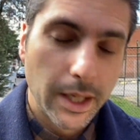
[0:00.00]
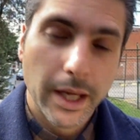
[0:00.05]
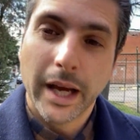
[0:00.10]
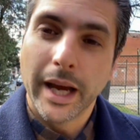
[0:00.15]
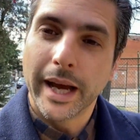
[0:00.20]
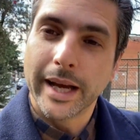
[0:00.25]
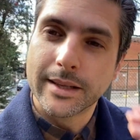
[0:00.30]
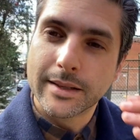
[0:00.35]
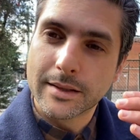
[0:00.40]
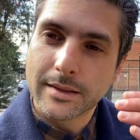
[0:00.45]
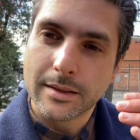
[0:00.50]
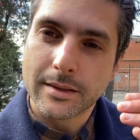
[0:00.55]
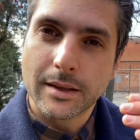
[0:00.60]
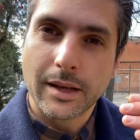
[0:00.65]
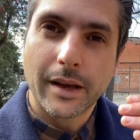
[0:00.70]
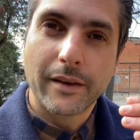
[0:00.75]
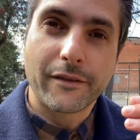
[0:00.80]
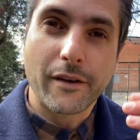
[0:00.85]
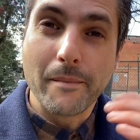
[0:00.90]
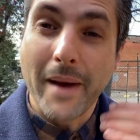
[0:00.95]
It's,
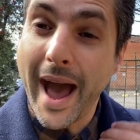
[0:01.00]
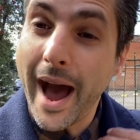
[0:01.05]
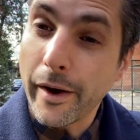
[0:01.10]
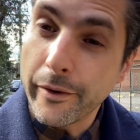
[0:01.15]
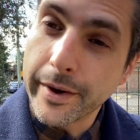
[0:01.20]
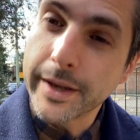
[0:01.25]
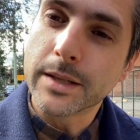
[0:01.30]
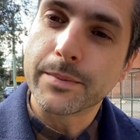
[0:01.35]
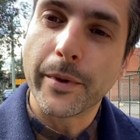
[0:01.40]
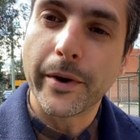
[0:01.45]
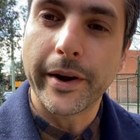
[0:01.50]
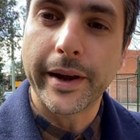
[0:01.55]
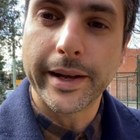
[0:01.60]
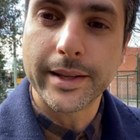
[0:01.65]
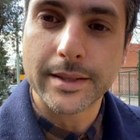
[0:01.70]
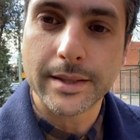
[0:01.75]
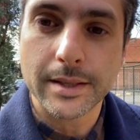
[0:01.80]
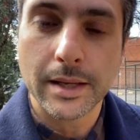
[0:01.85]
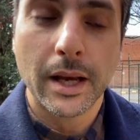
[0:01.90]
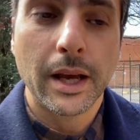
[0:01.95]
from our
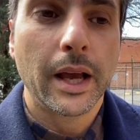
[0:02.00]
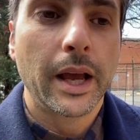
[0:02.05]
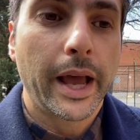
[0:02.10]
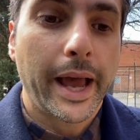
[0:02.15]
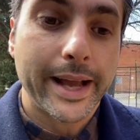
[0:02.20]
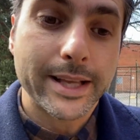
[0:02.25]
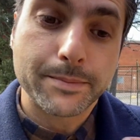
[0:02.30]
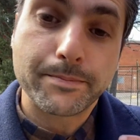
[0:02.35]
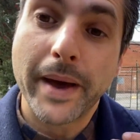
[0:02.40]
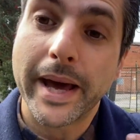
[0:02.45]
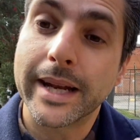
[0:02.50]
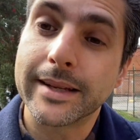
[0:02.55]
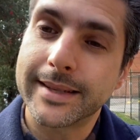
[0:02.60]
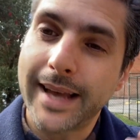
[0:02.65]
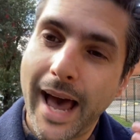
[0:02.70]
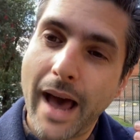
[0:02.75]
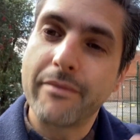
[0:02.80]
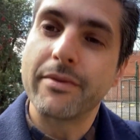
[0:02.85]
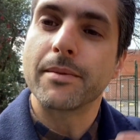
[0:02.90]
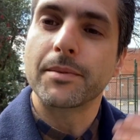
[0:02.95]
experience, it's better to
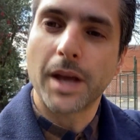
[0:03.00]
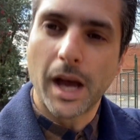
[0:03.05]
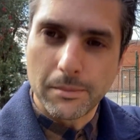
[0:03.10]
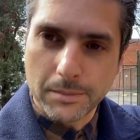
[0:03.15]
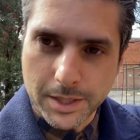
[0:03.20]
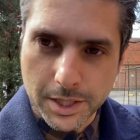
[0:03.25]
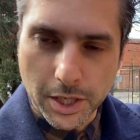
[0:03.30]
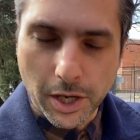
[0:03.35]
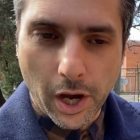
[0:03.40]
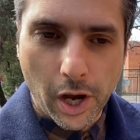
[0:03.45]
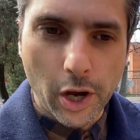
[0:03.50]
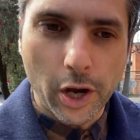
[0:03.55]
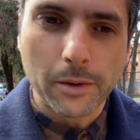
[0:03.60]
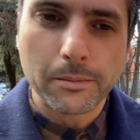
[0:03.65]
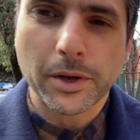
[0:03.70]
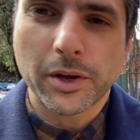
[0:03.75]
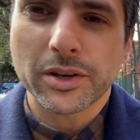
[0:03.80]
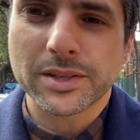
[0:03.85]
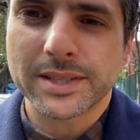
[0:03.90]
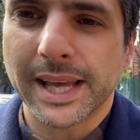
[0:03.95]
have them come to your home
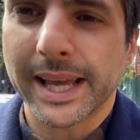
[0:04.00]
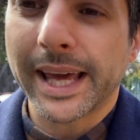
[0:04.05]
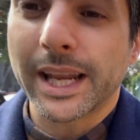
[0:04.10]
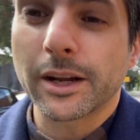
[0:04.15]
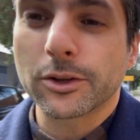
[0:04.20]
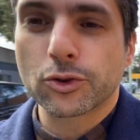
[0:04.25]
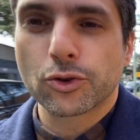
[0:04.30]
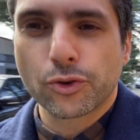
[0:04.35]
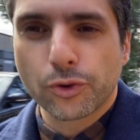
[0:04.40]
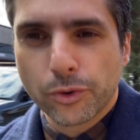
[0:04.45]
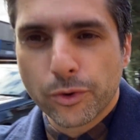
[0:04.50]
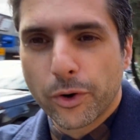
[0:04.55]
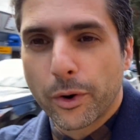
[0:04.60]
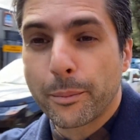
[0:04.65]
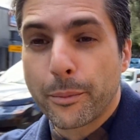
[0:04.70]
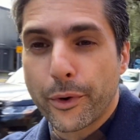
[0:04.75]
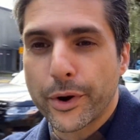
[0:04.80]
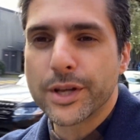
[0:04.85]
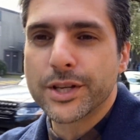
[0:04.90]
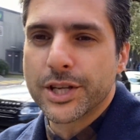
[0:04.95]
because they get a truer
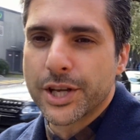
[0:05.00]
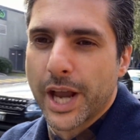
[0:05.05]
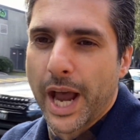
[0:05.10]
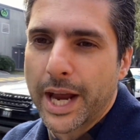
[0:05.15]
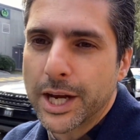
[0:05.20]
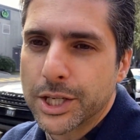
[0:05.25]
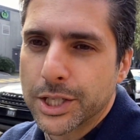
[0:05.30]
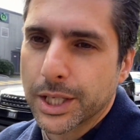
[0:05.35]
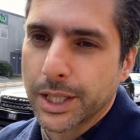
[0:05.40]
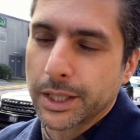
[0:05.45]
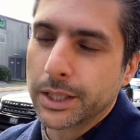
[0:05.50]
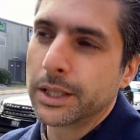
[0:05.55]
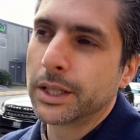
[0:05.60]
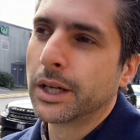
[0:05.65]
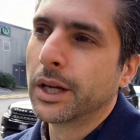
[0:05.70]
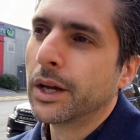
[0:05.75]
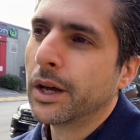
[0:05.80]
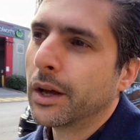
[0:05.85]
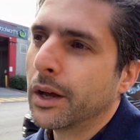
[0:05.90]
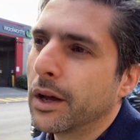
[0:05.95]
appreciation
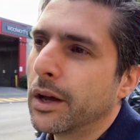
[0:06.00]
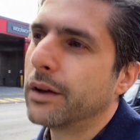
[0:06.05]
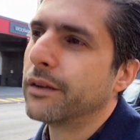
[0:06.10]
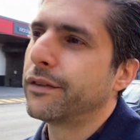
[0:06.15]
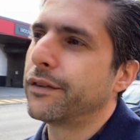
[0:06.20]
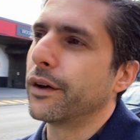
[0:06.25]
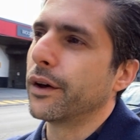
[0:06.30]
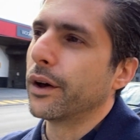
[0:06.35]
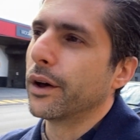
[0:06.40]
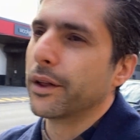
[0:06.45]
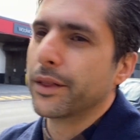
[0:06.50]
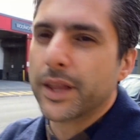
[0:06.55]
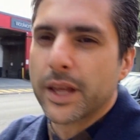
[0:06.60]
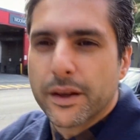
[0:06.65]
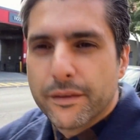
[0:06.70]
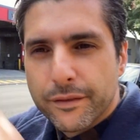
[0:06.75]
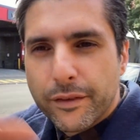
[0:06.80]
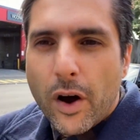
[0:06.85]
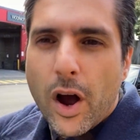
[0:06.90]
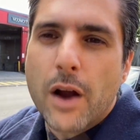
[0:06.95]
for the
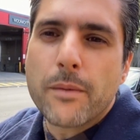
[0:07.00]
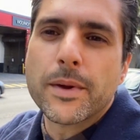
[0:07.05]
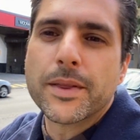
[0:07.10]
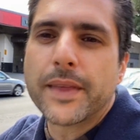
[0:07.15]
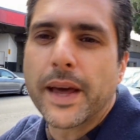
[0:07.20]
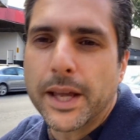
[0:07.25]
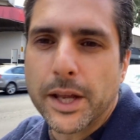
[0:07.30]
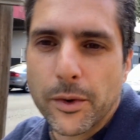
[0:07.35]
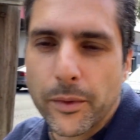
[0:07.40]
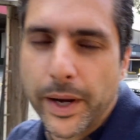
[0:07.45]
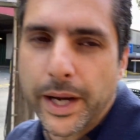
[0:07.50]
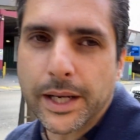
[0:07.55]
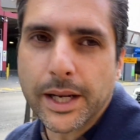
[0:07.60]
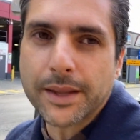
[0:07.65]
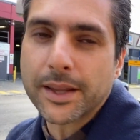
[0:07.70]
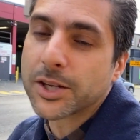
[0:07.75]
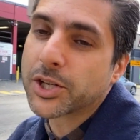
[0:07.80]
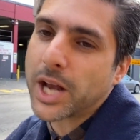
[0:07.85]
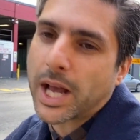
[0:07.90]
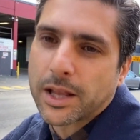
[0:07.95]
environment that you're in and the
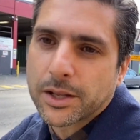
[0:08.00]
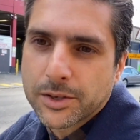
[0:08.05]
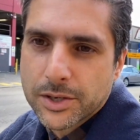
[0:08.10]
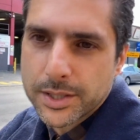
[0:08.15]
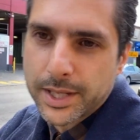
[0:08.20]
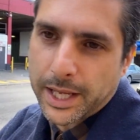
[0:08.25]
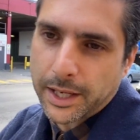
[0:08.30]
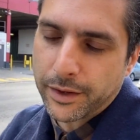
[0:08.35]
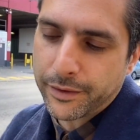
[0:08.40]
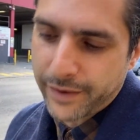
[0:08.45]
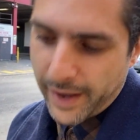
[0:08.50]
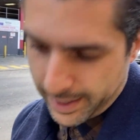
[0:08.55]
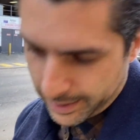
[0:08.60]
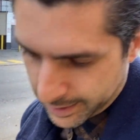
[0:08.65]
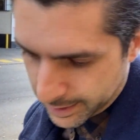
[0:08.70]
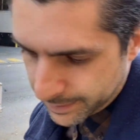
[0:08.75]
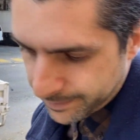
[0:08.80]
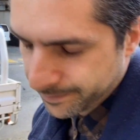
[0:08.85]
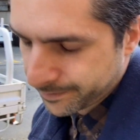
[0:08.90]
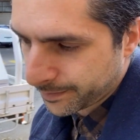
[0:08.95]
challenges that you
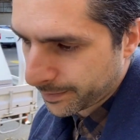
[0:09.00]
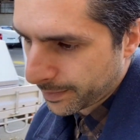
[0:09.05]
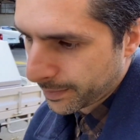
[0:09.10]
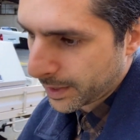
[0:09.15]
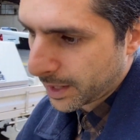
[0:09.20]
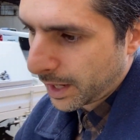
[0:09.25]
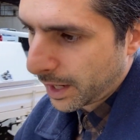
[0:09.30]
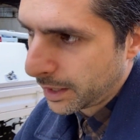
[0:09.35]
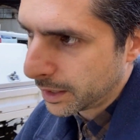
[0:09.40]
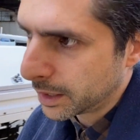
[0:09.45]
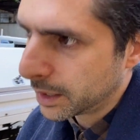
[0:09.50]
face, okay?